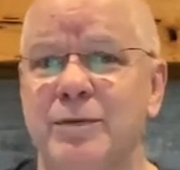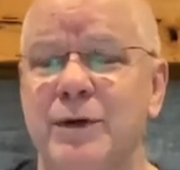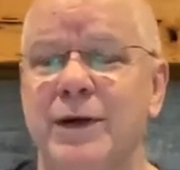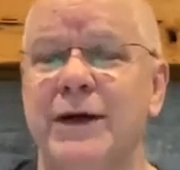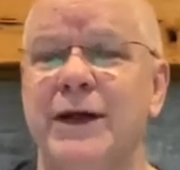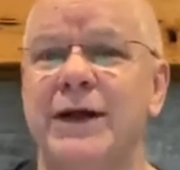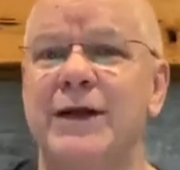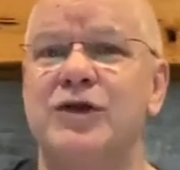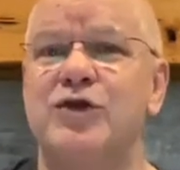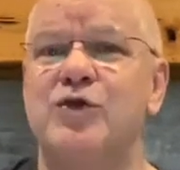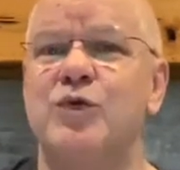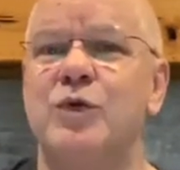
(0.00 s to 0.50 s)

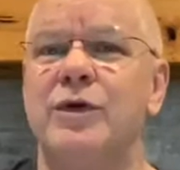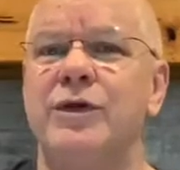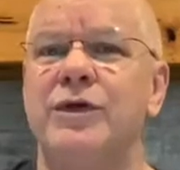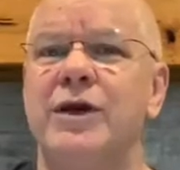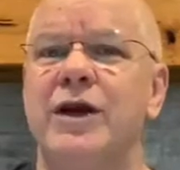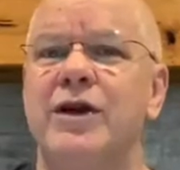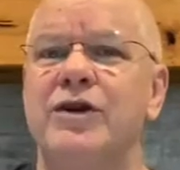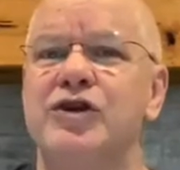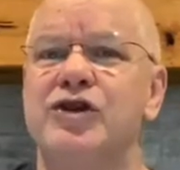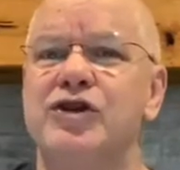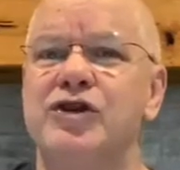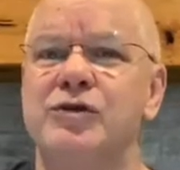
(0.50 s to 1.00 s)
But it's with
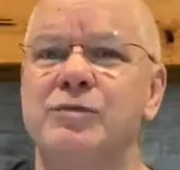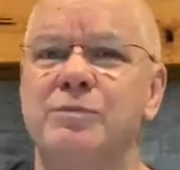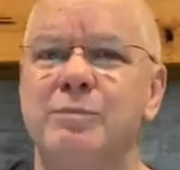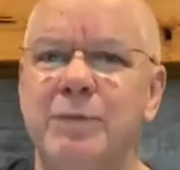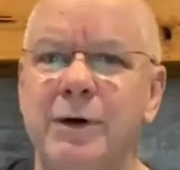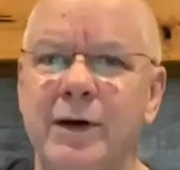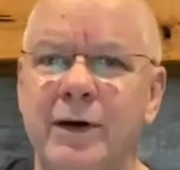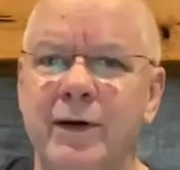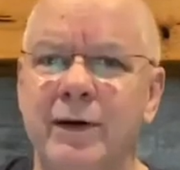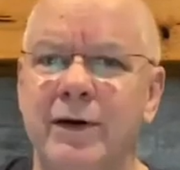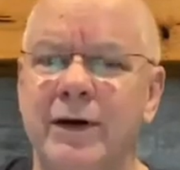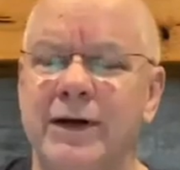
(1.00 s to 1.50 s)
our
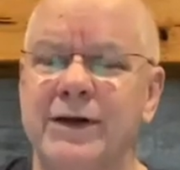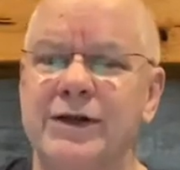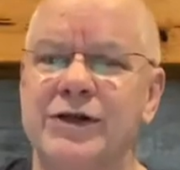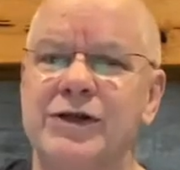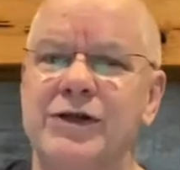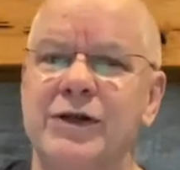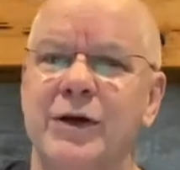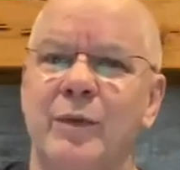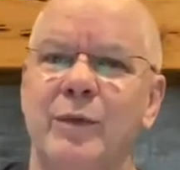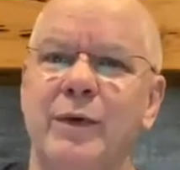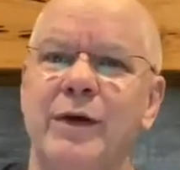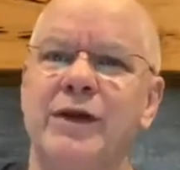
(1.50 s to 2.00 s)

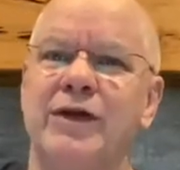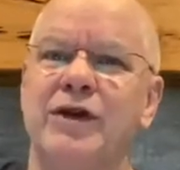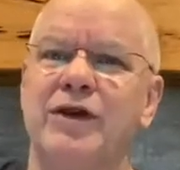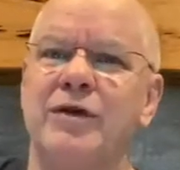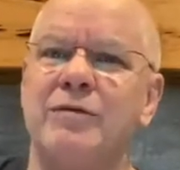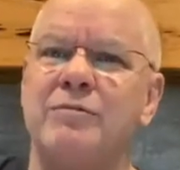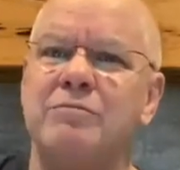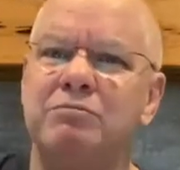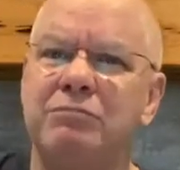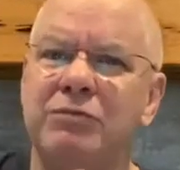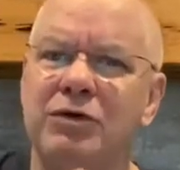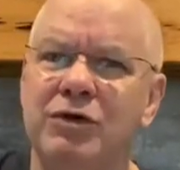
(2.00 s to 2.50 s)
spirits that we
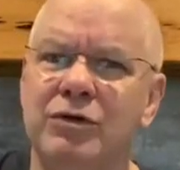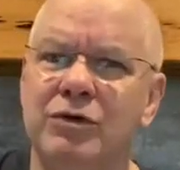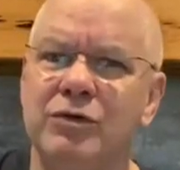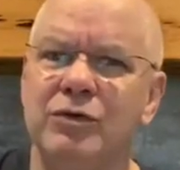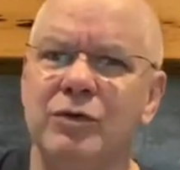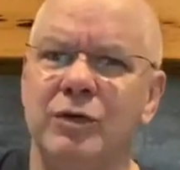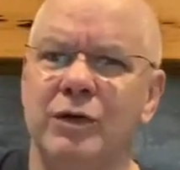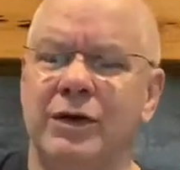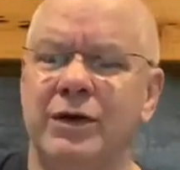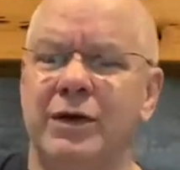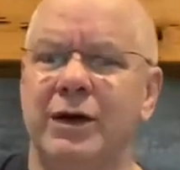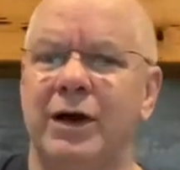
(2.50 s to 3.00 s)

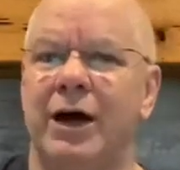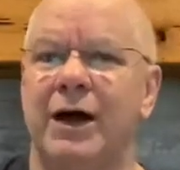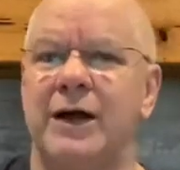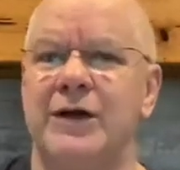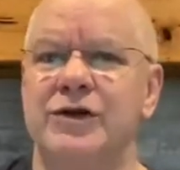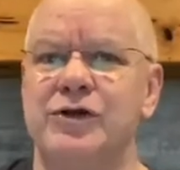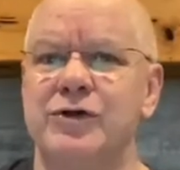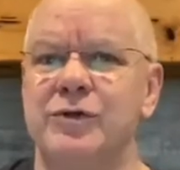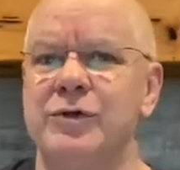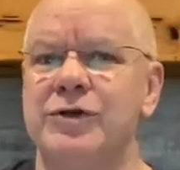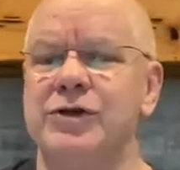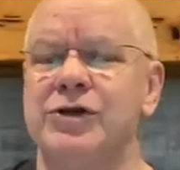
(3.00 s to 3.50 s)
commune with
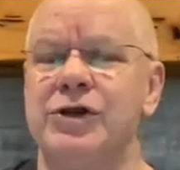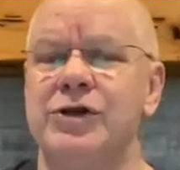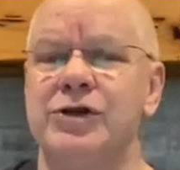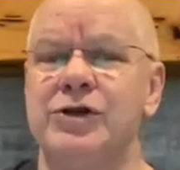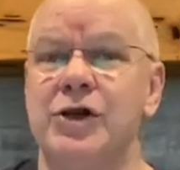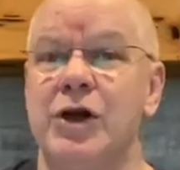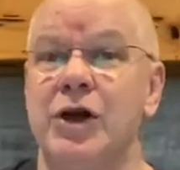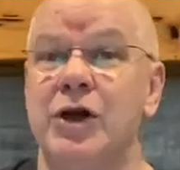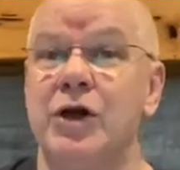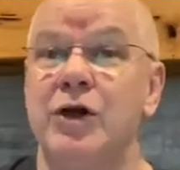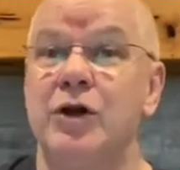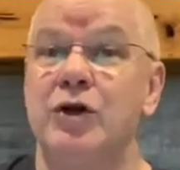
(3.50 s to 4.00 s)
God. So he
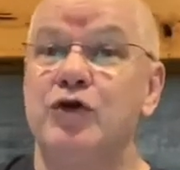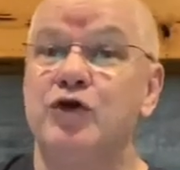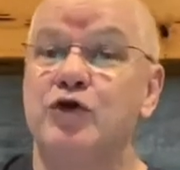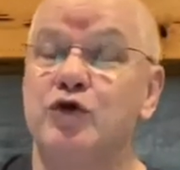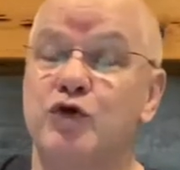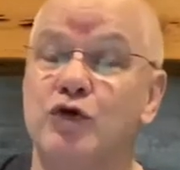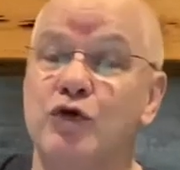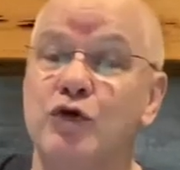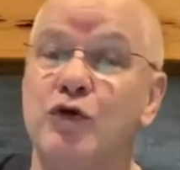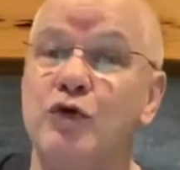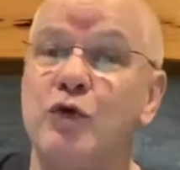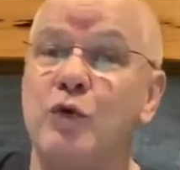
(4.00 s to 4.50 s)
says,
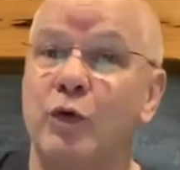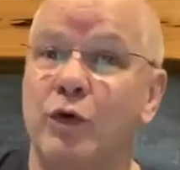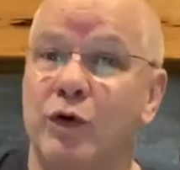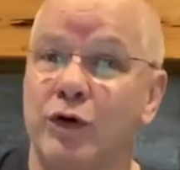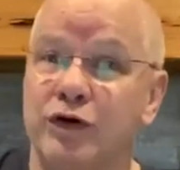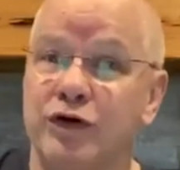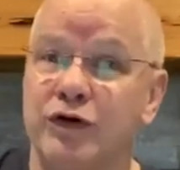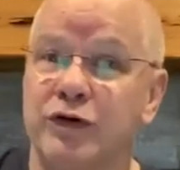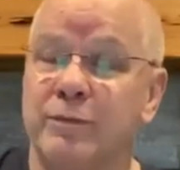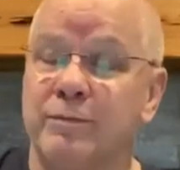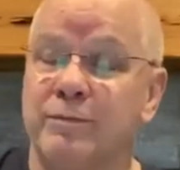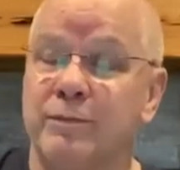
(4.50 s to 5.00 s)
true
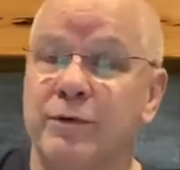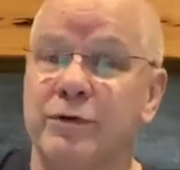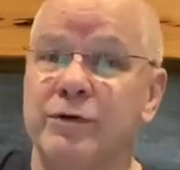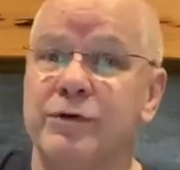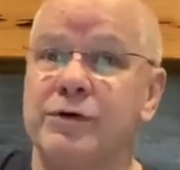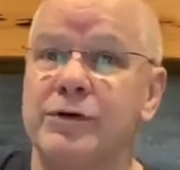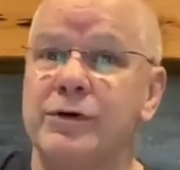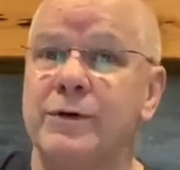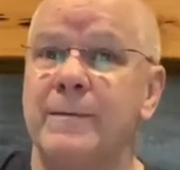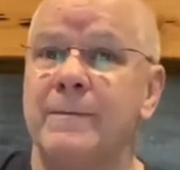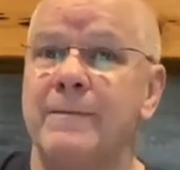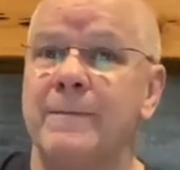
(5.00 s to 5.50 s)

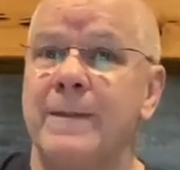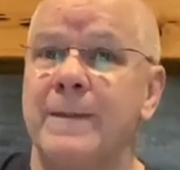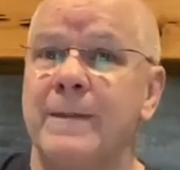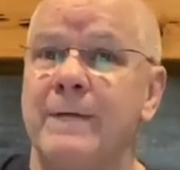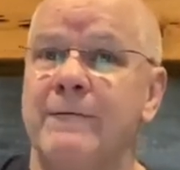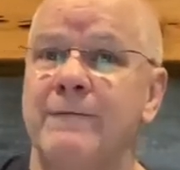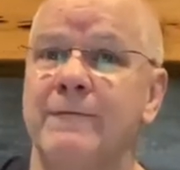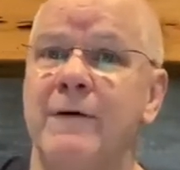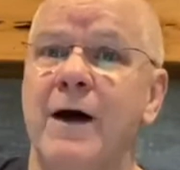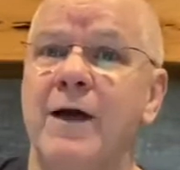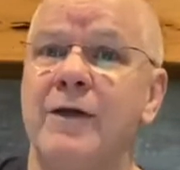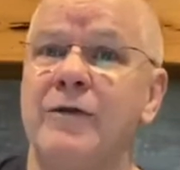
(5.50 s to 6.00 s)
worshipers, the
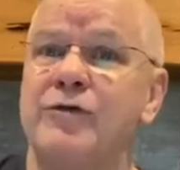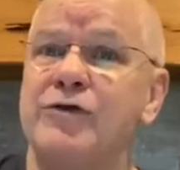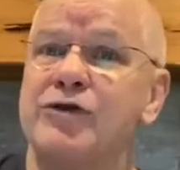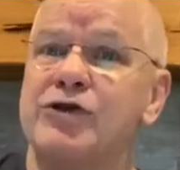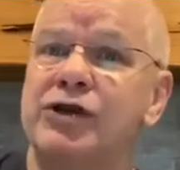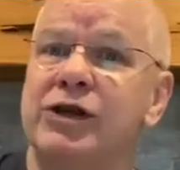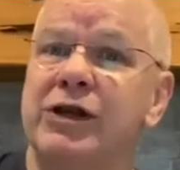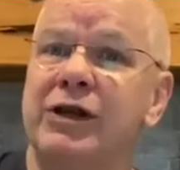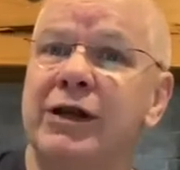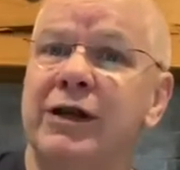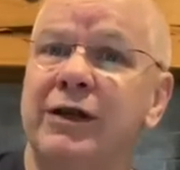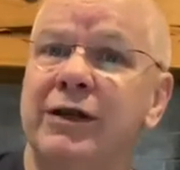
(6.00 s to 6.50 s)
Father
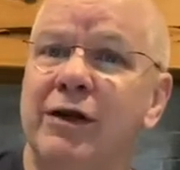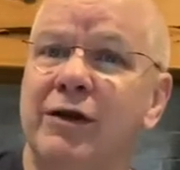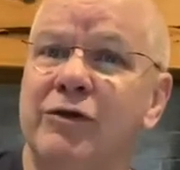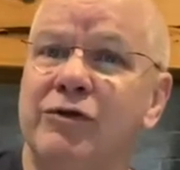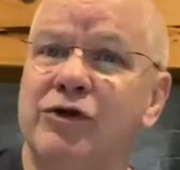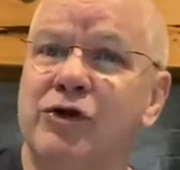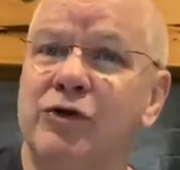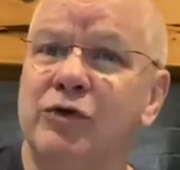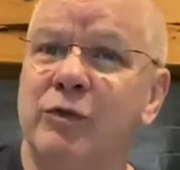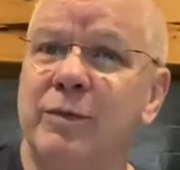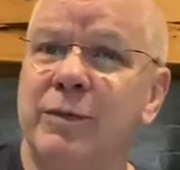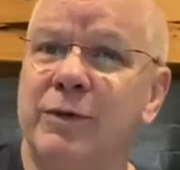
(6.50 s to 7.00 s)
seeking
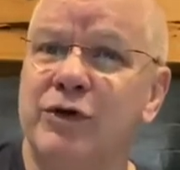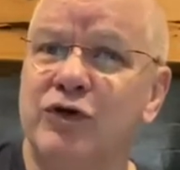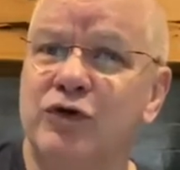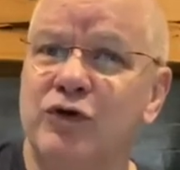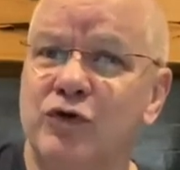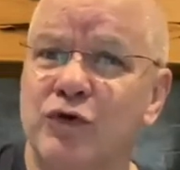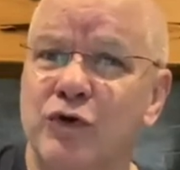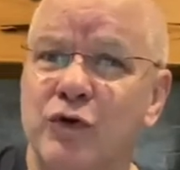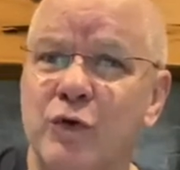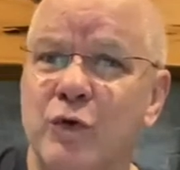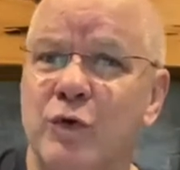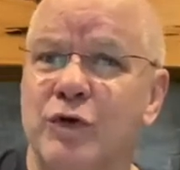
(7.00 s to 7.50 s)
those who will be
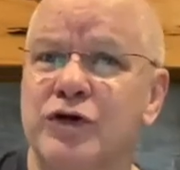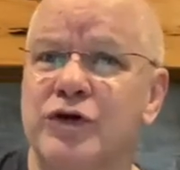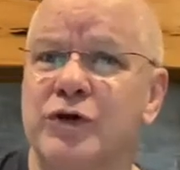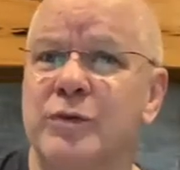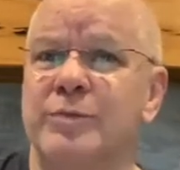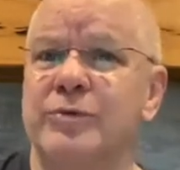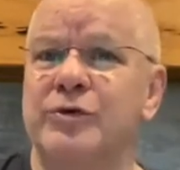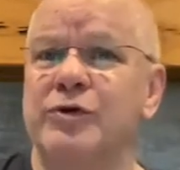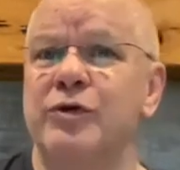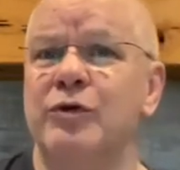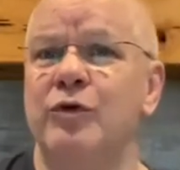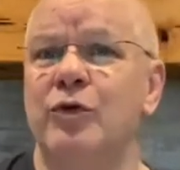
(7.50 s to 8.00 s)
true
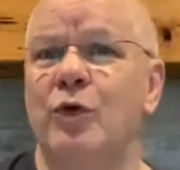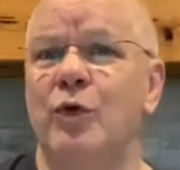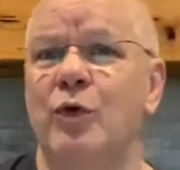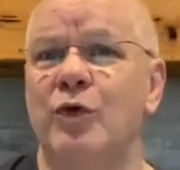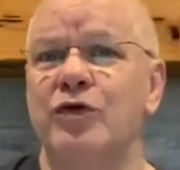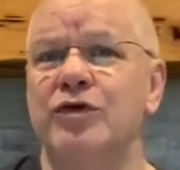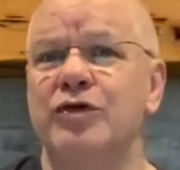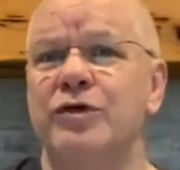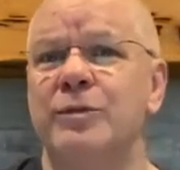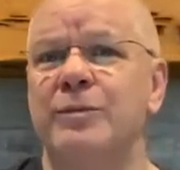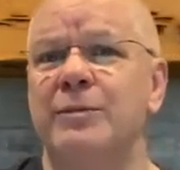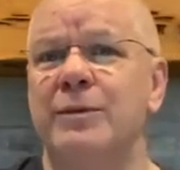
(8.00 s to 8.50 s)
worshipers who will
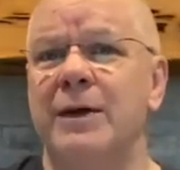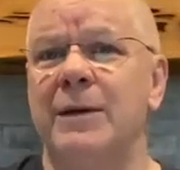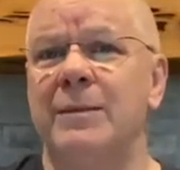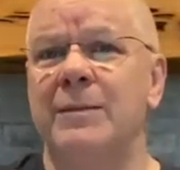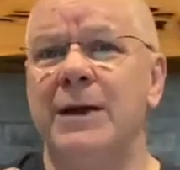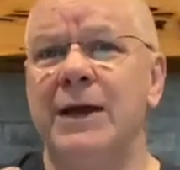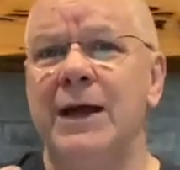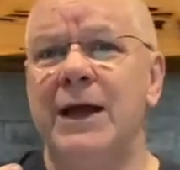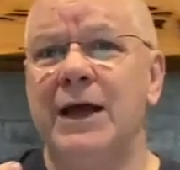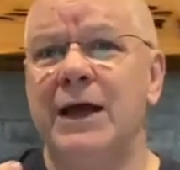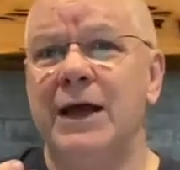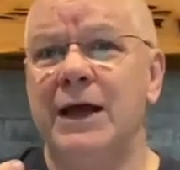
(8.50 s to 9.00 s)
worship him
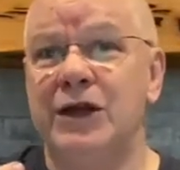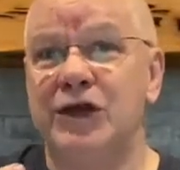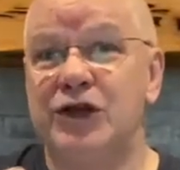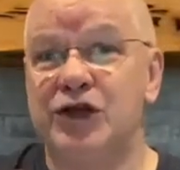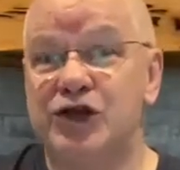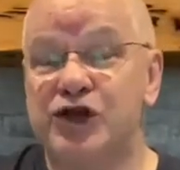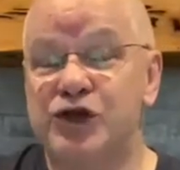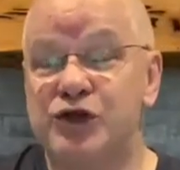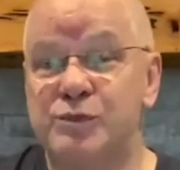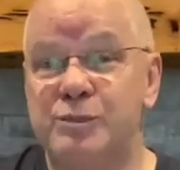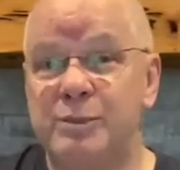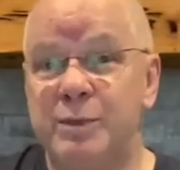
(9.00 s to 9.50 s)
in
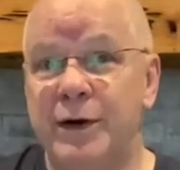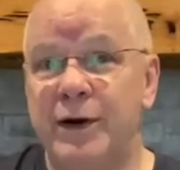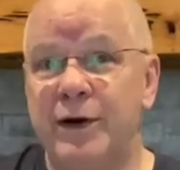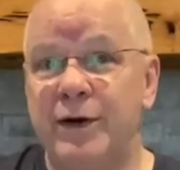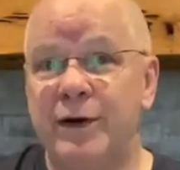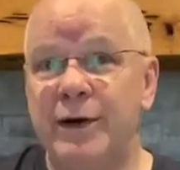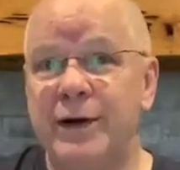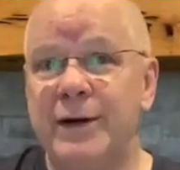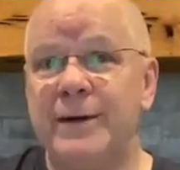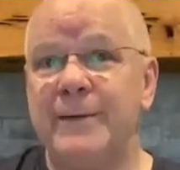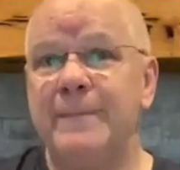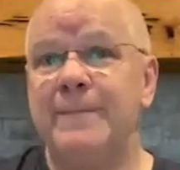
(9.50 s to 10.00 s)

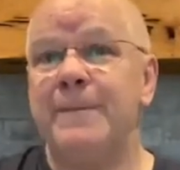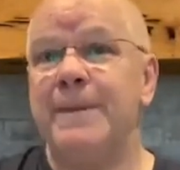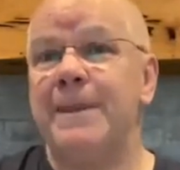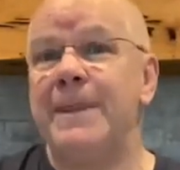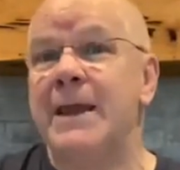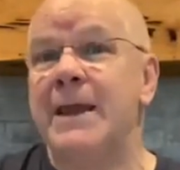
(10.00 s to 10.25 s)
spirit